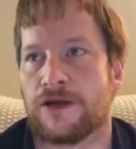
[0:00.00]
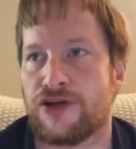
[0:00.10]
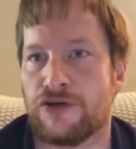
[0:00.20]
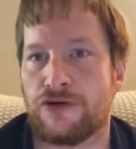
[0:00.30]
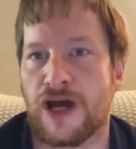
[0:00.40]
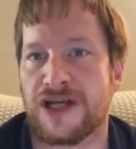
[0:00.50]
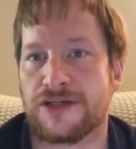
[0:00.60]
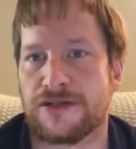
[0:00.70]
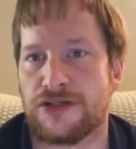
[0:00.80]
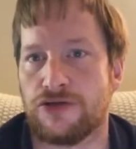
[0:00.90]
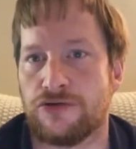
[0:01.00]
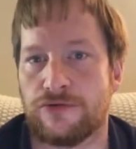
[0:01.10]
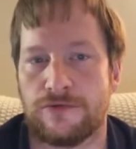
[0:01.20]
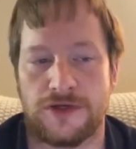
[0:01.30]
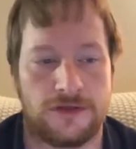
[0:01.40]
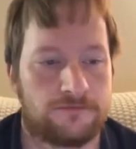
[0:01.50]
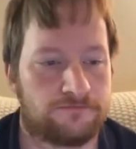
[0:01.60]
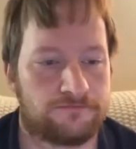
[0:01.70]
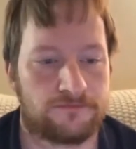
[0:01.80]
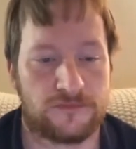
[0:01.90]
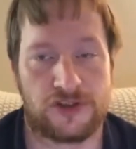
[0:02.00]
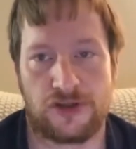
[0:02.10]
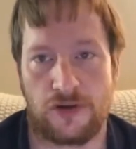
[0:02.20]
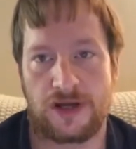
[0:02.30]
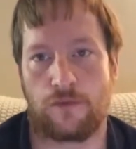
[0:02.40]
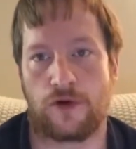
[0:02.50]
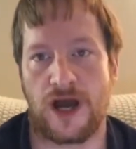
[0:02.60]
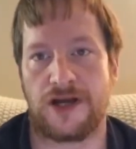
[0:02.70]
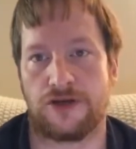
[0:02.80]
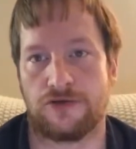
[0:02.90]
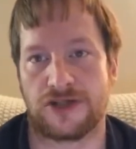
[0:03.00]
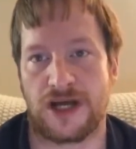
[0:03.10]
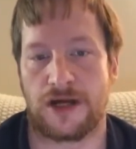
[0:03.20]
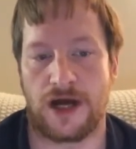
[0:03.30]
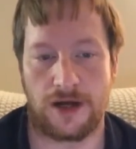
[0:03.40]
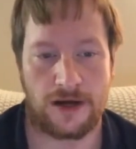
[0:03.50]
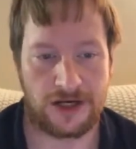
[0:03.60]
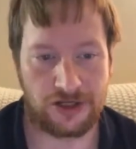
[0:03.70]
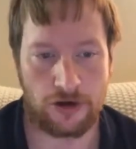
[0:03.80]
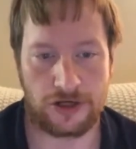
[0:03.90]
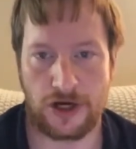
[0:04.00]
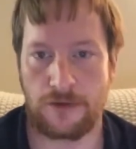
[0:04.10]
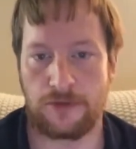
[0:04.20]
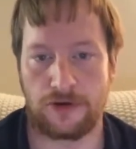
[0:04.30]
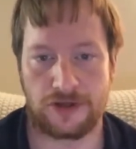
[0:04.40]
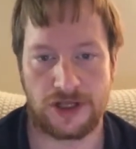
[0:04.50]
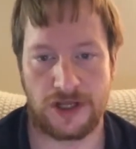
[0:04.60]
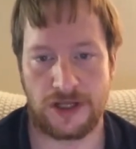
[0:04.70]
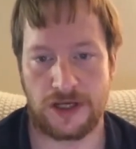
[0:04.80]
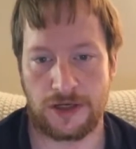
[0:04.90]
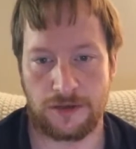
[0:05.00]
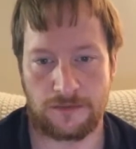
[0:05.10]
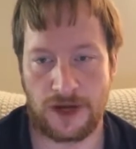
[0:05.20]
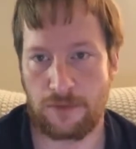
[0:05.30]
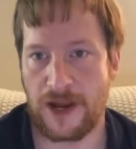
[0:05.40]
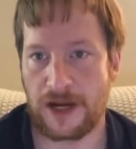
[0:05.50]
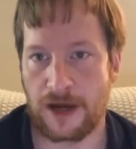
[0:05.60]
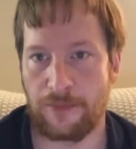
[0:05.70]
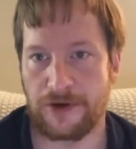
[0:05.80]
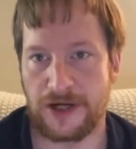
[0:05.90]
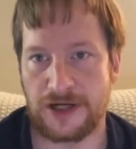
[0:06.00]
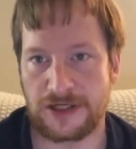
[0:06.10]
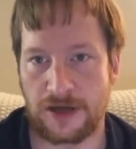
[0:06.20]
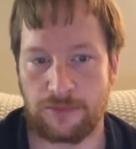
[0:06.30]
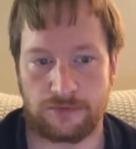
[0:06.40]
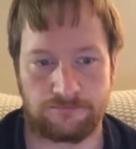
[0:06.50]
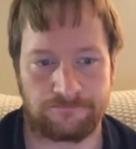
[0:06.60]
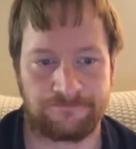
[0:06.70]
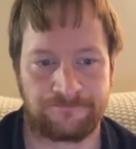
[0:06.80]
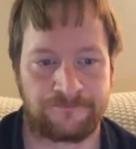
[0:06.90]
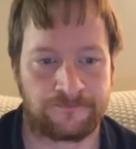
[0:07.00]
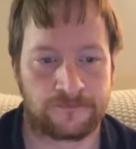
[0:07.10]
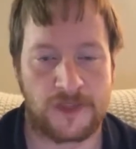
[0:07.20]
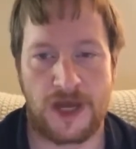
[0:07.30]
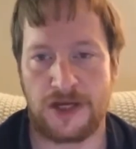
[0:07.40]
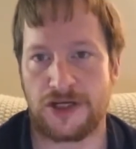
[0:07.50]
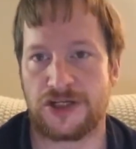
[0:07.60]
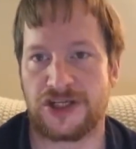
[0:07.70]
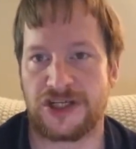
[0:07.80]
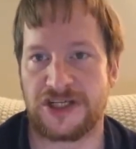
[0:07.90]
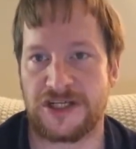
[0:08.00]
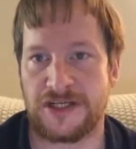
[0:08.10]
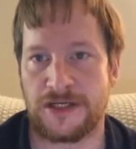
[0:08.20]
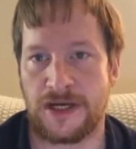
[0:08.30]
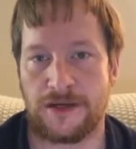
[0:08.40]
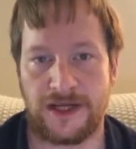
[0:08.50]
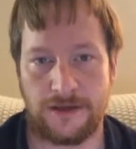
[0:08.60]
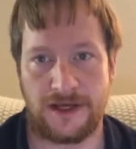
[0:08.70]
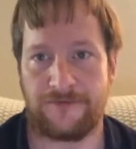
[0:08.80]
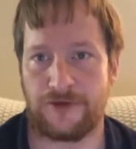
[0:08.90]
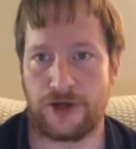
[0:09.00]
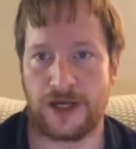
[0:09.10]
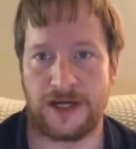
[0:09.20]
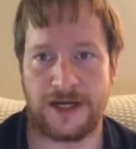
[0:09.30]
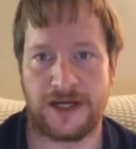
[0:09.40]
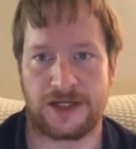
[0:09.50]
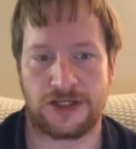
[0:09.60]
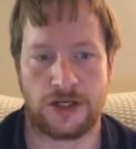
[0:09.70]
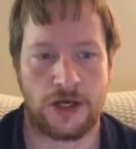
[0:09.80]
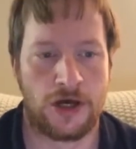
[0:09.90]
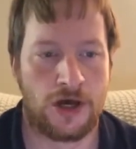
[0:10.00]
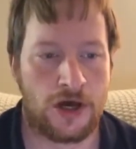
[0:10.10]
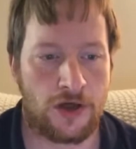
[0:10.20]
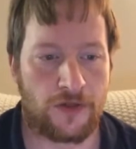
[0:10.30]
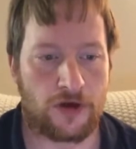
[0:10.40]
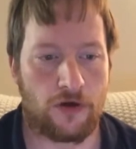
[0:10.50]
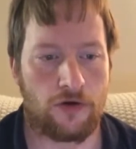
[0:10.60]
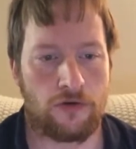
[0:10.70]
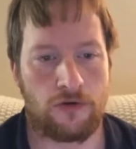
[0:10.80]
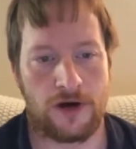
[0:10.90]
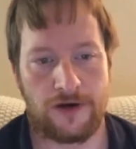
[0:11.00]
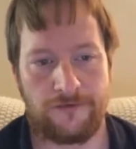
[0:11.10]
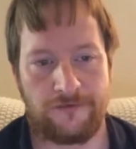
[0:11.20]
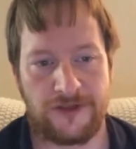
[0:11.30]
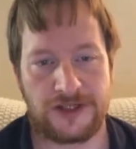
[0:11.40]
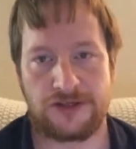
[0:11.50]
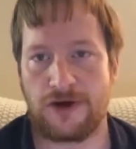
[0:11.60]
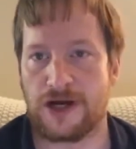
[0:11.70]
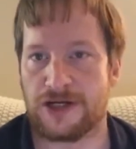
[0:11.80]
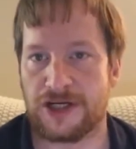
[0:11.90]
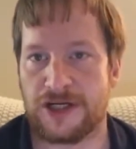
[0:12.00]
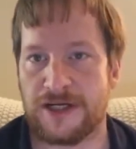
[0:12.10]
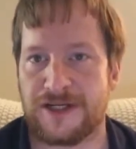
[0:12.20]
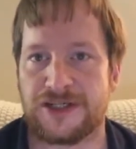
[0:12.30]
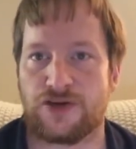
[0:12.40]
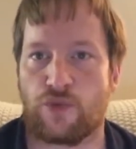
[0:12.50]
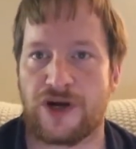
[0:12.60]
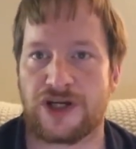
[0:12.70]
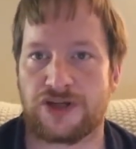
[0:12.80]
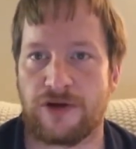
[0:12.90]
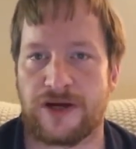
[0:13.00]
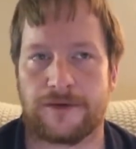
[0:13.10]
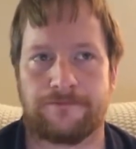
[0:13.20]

you guys do is like what I do is I chart the numbers, and then I wait a couple days, and just to see if you get any hits. The goal of this strategy is to win a straight.